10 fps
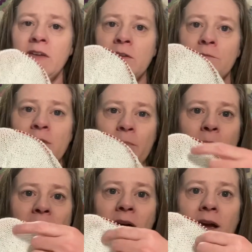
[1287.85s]
even rip
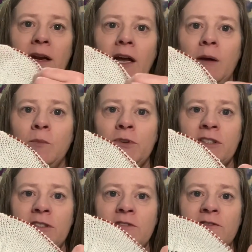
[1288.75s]
back and add more
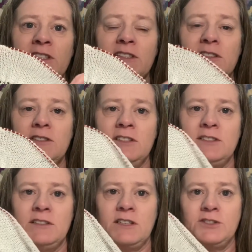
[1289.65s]
snowflakes in this
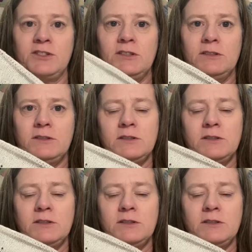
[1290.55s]
section.